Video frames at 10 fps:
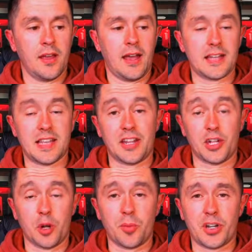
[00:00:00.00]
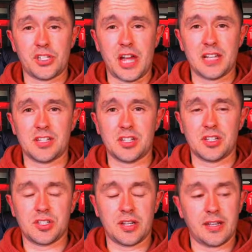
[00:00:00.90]
had a number of
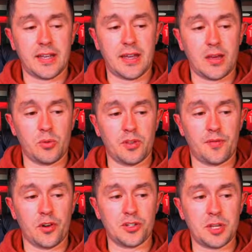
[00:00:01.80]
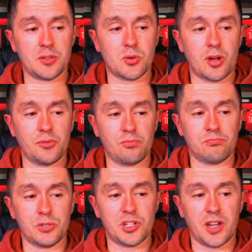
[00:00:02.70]
chances with the first team squad
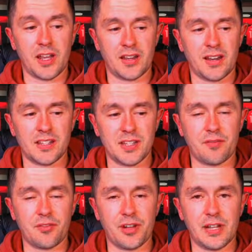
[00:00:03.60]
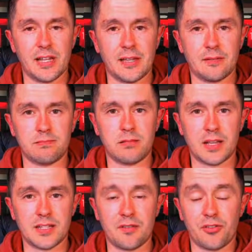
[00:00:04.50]
with United and has never really
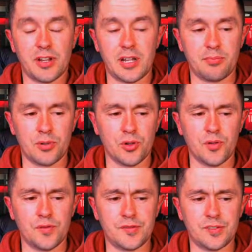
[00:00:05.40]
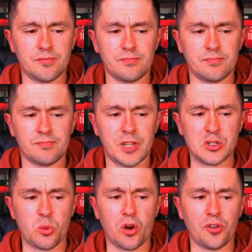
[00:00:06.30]
proved his
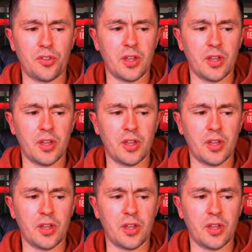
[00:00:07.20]
worth.